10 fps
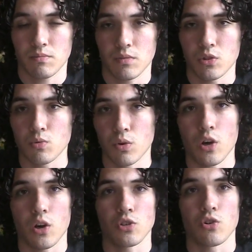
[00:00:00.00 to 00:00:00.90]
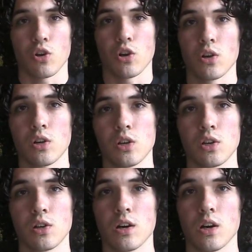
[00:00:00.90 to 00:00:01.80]
Super Contra,
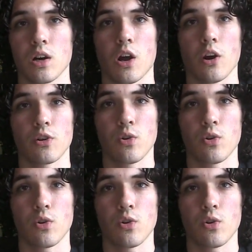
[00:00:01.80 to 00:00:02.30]
Hard